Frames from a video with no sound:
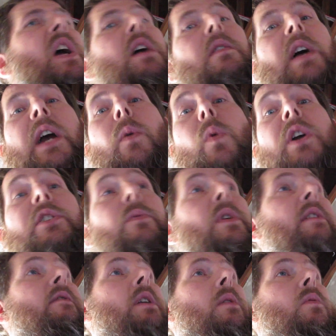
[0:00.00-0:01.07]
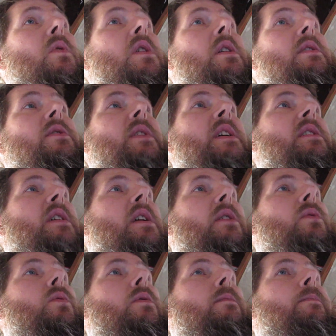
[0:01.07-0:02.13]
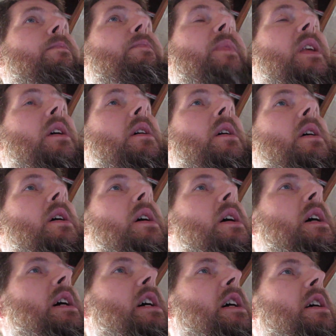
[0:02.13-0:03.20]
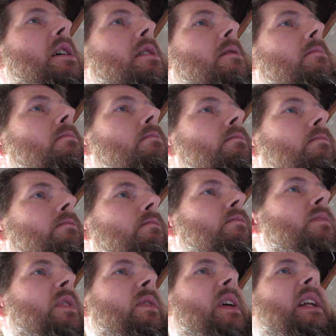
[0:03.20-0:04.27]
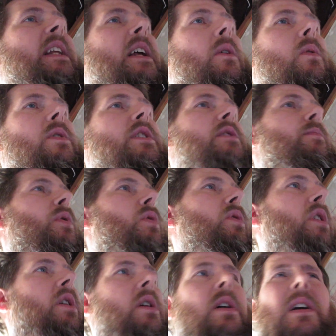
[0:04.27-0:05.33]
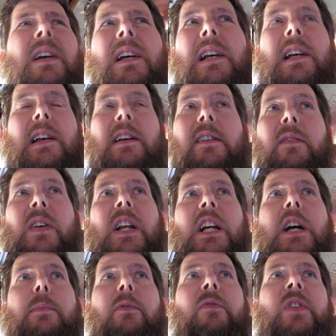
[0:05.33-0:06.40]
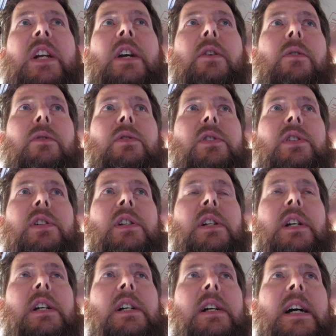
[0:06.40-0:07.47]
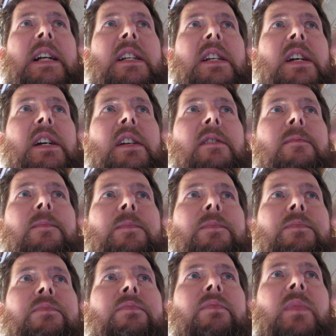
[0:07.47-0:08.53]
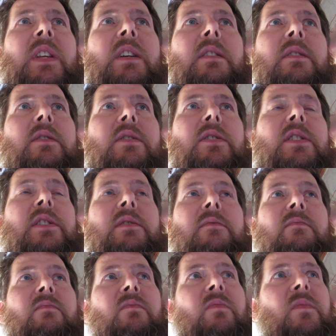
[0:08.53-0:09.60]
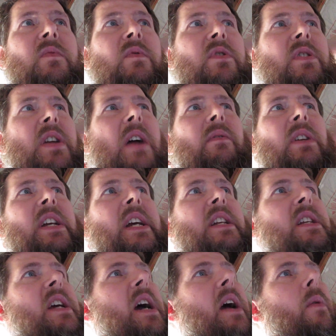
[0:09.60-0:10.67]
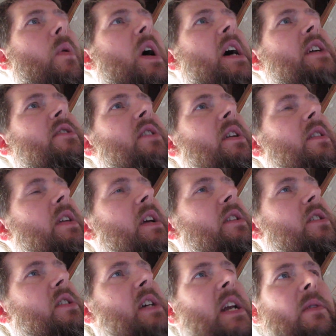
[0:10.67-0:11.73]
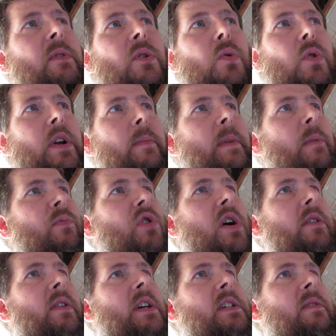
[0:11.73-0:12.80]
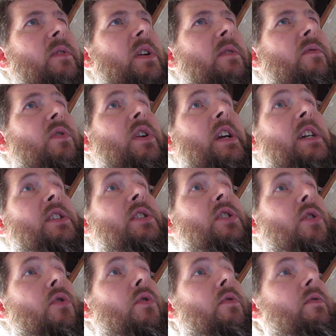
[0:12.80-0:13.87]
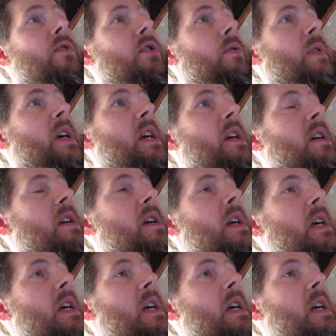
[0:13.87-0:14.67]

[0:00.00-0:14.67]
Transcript: yeah, I can watch it whenever I want. So that's kind of cool. Um, got that old smoker. Got a couple videos uh, I did. Just not really a DIYs or anything, just kind of recording my progress of converting a stove to a